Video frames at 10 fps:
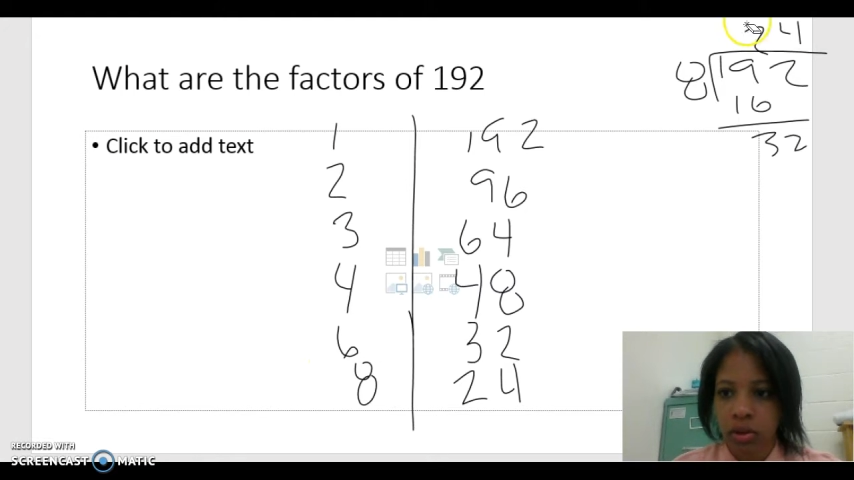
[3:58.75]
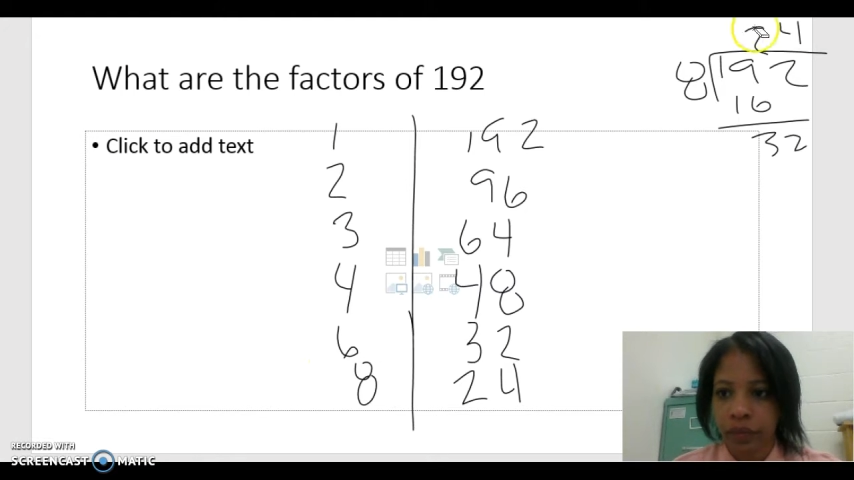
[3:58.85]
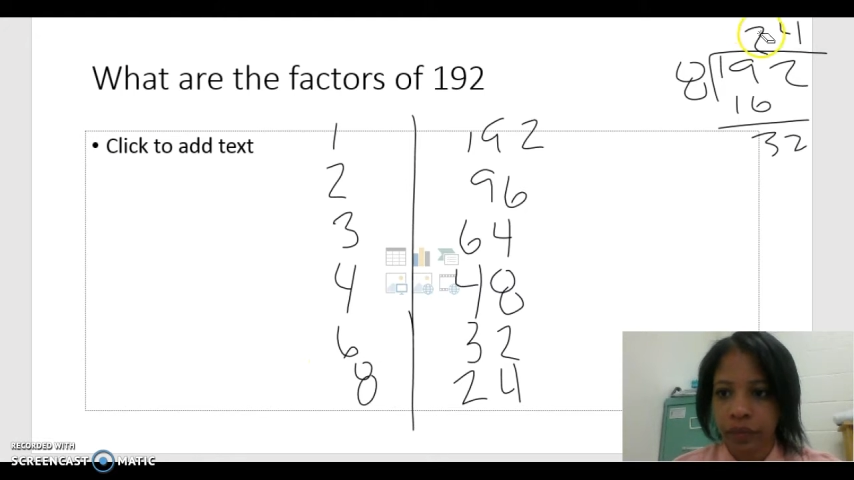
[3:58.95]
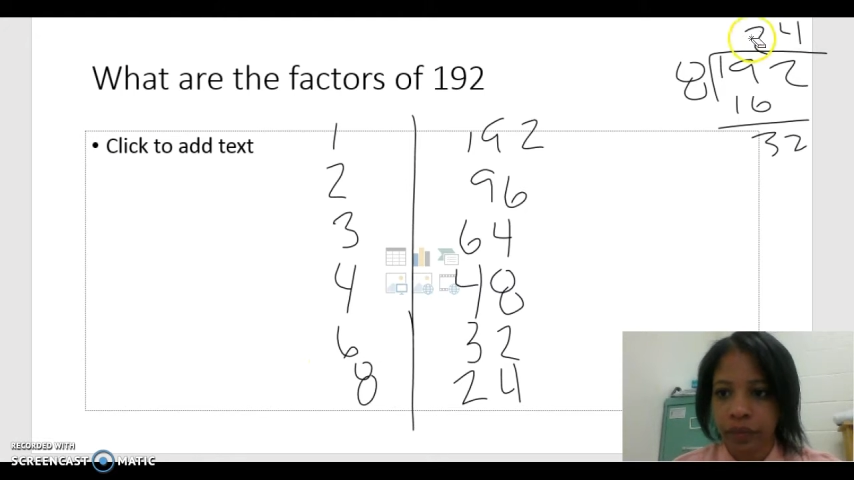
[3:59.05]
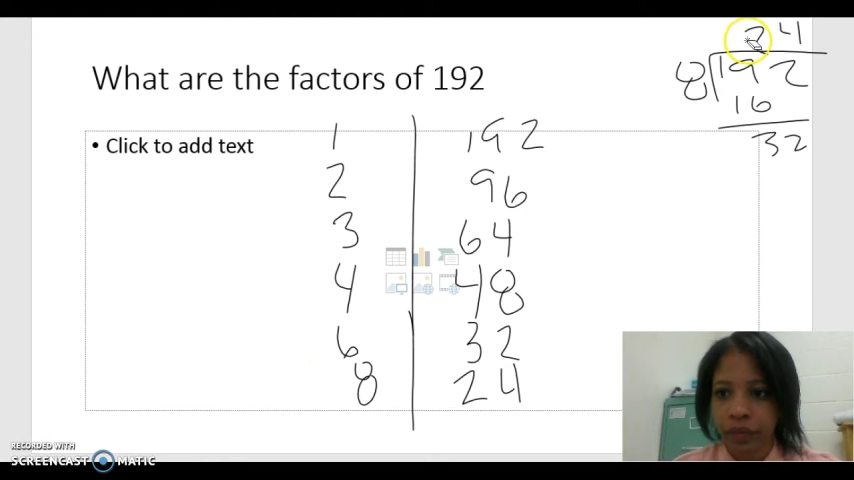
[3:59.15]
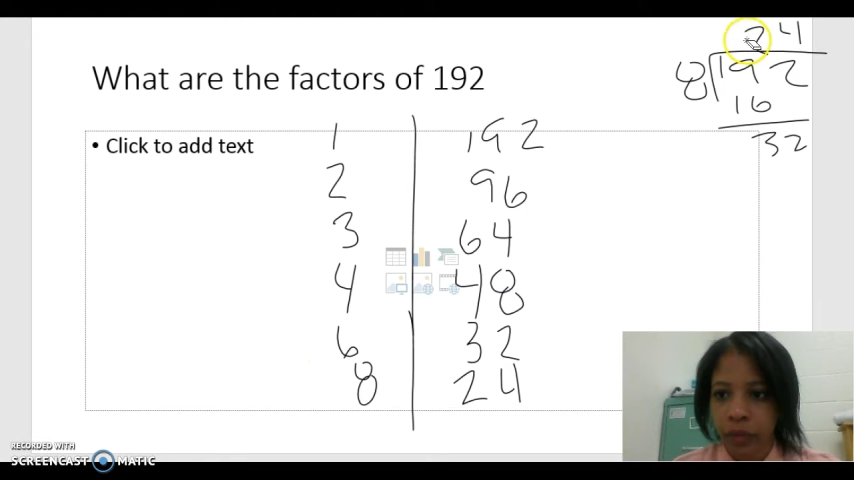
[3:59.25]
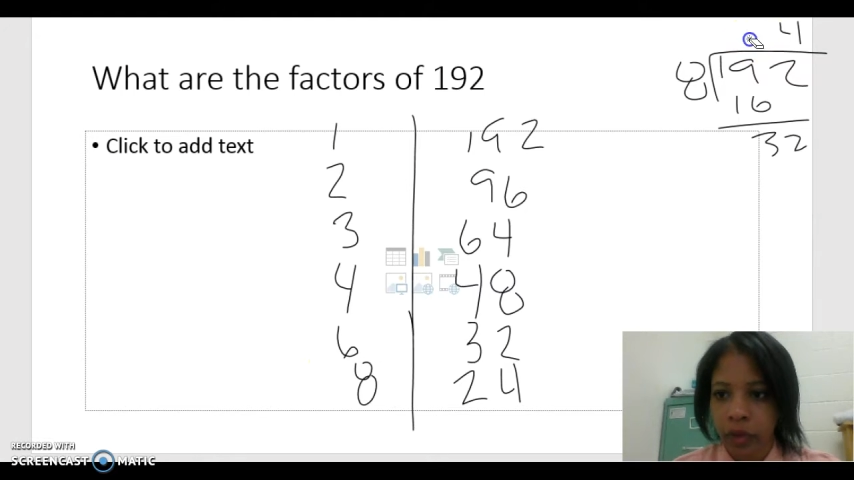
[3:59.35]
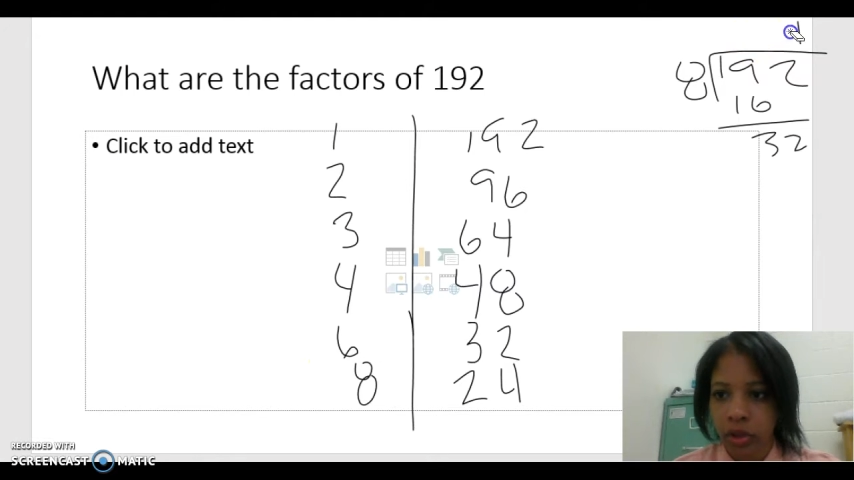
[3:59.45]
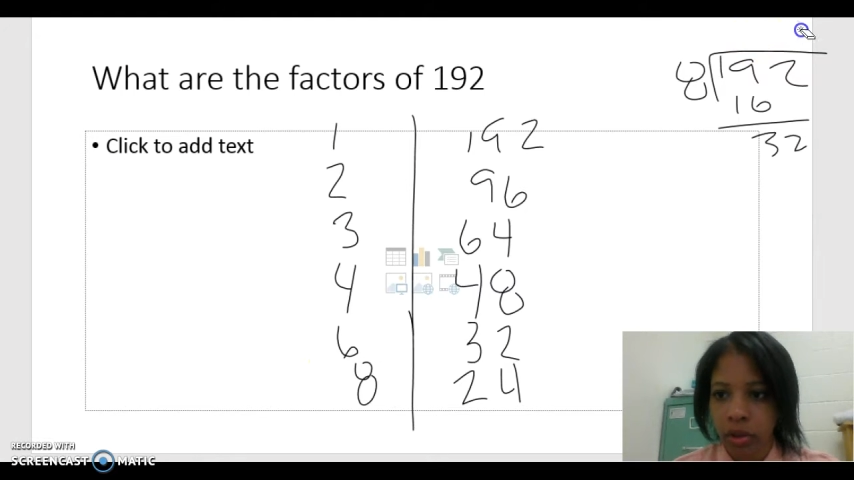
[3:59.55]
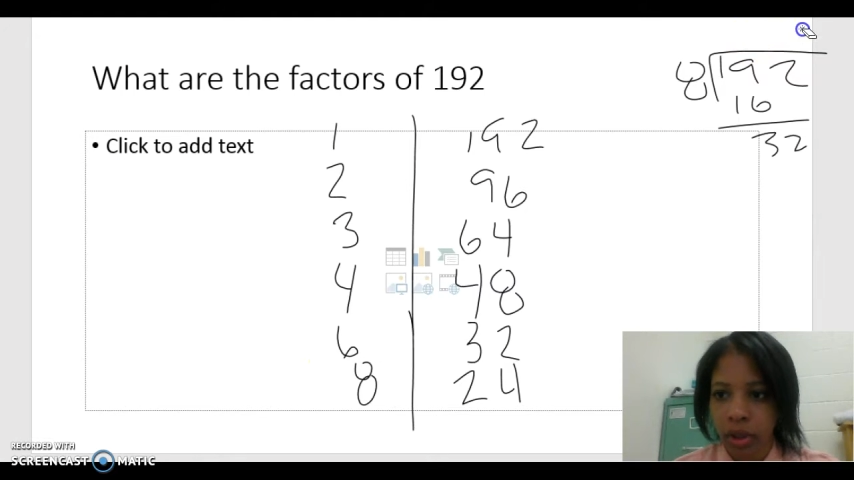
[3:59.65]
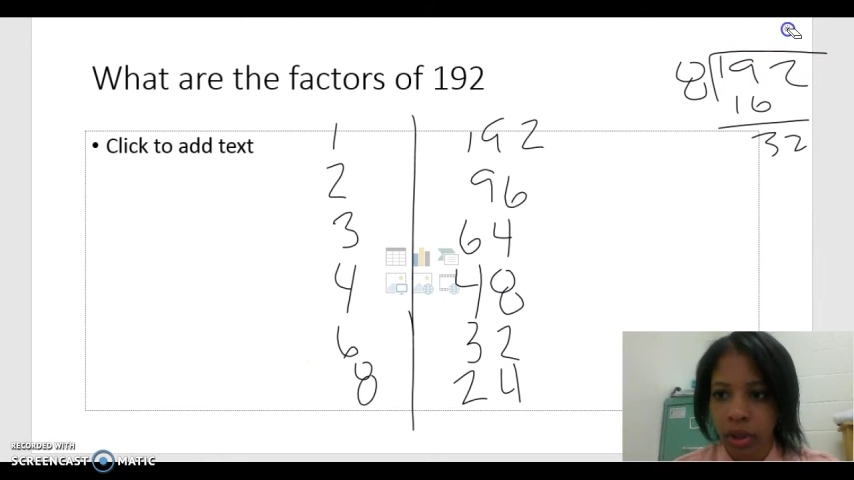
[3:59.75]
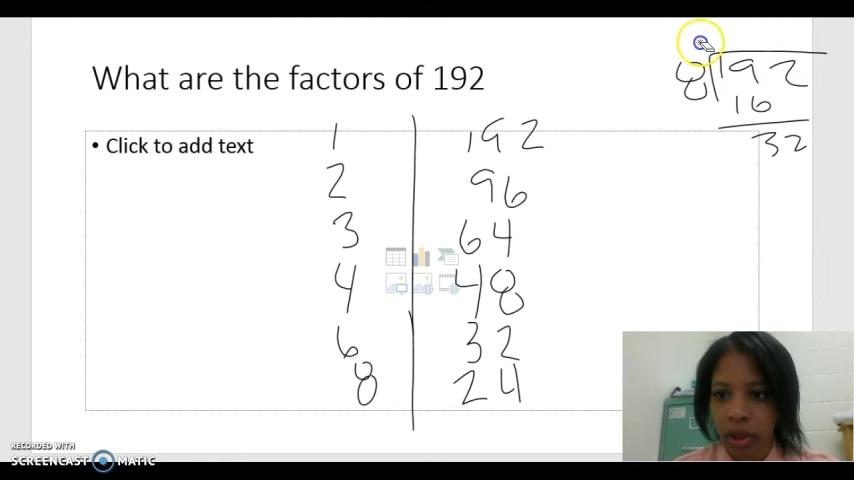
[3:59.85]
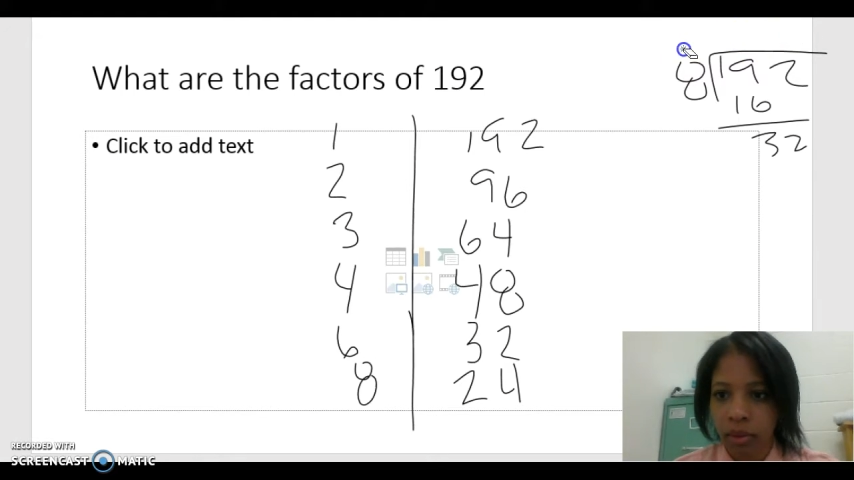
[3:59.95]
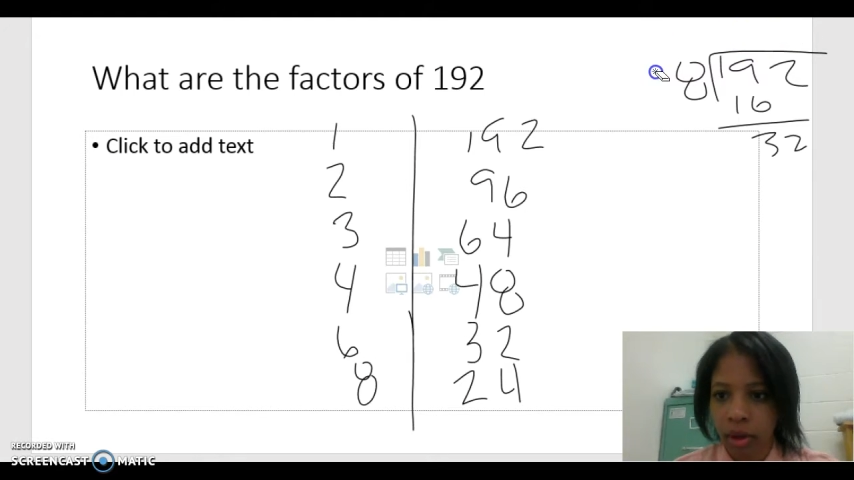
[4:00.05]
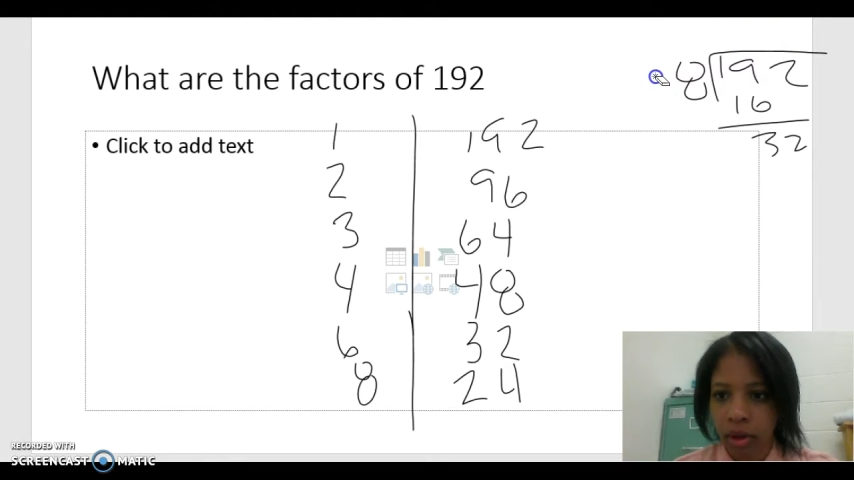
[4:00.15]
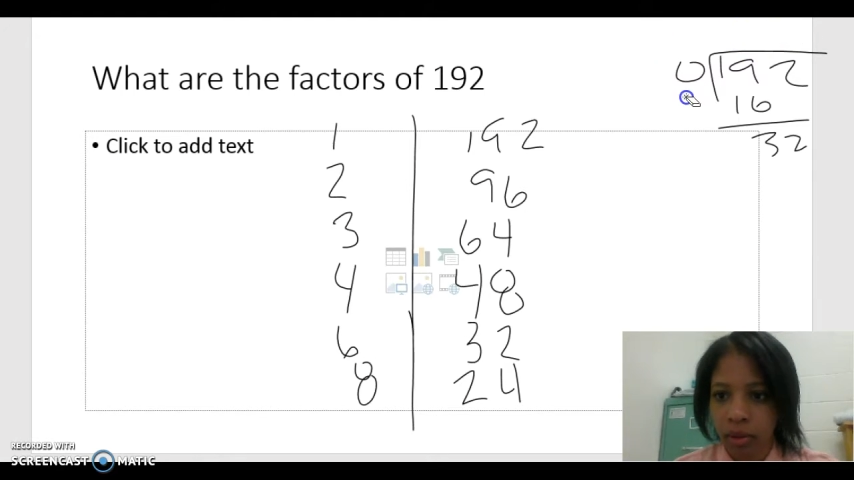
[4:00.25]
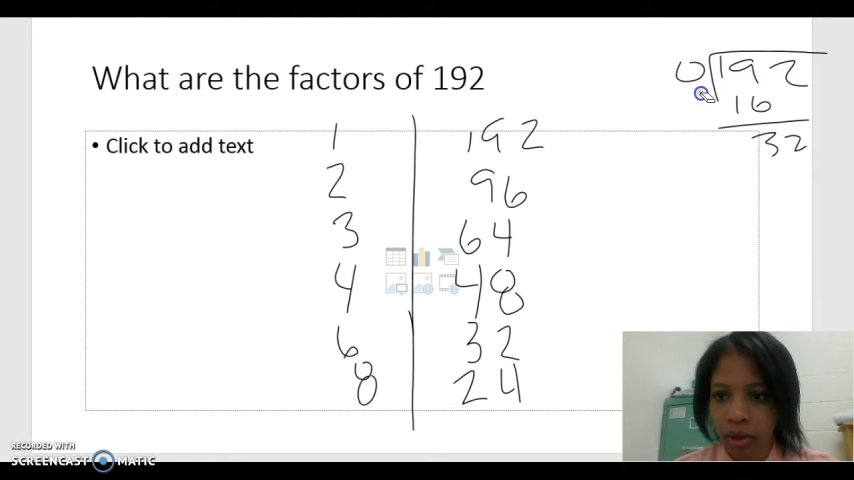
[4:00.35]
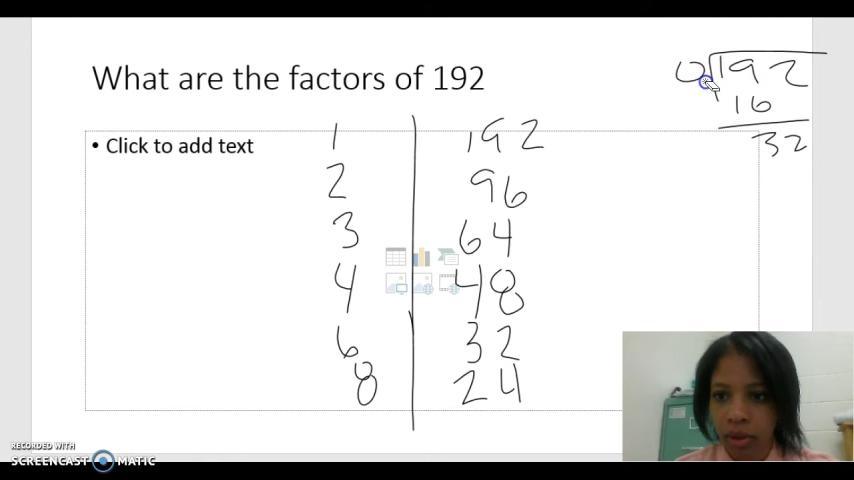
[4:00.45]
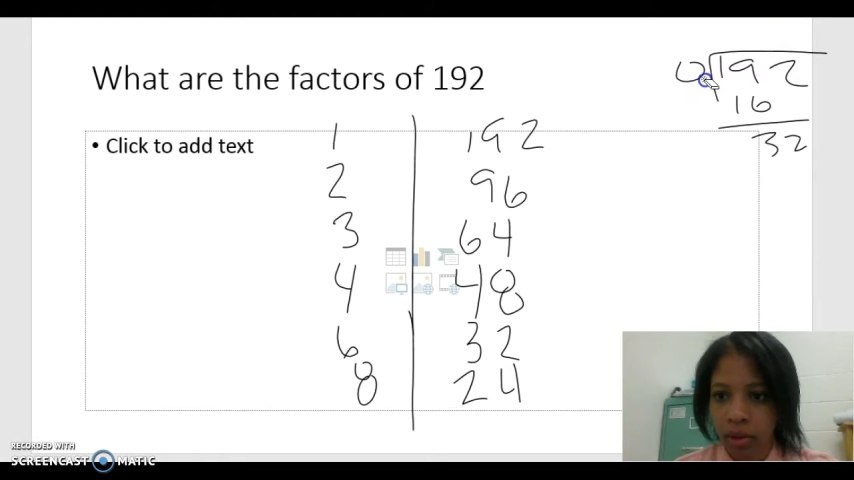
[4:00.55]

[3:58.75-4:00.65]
right? So I'm going to keep going